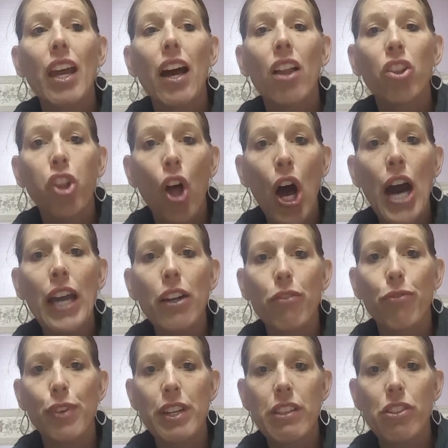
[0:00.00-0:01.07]
a lot
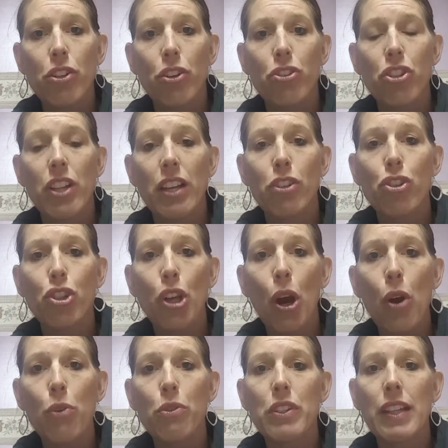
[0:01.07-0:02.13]
of research that
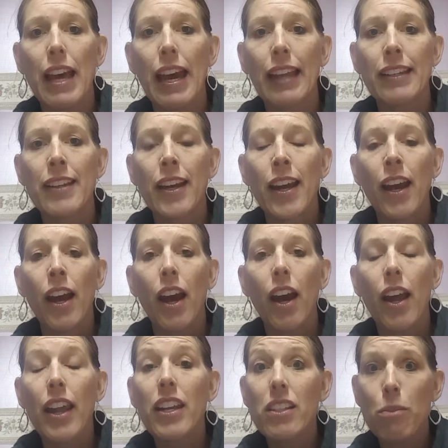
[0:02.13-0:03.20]
shows that,
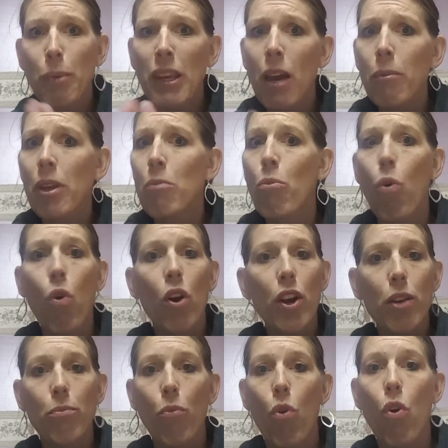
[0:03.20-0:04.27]
and it's becoming more
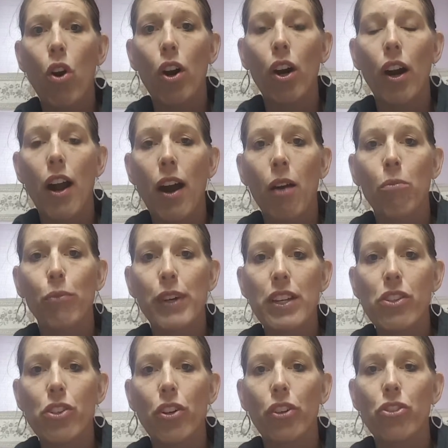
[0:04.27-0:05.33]
and more
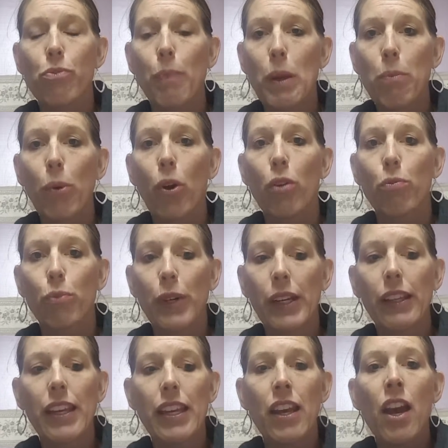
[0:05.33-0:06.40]
research. People are
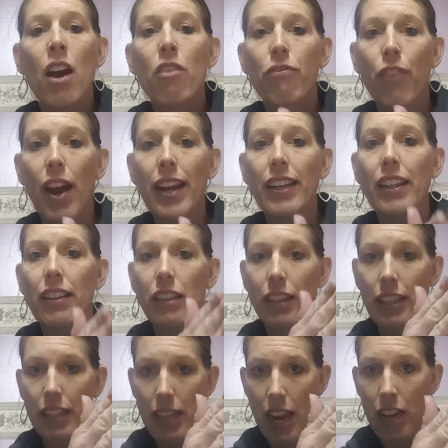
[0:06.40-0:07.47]
really finding the
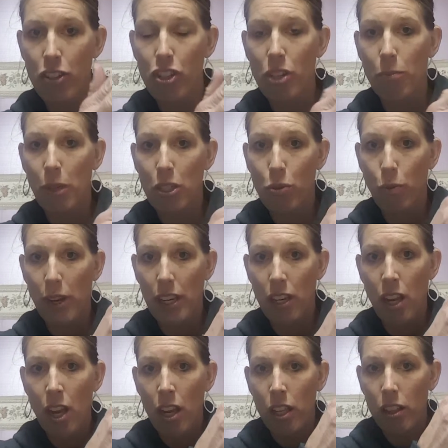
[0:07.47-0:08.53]
connection between
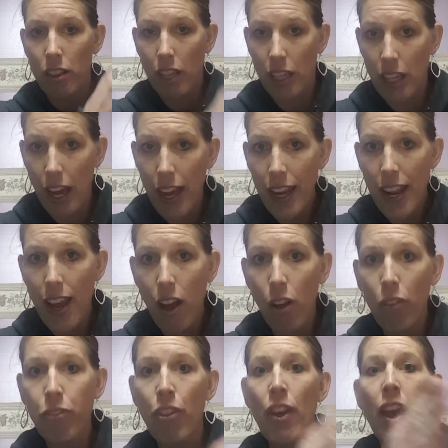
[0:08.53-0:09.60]
the gut
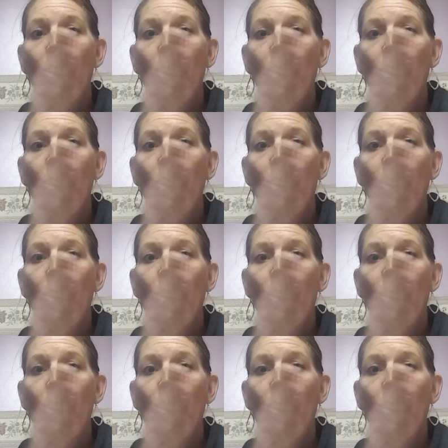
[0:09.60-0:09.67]
health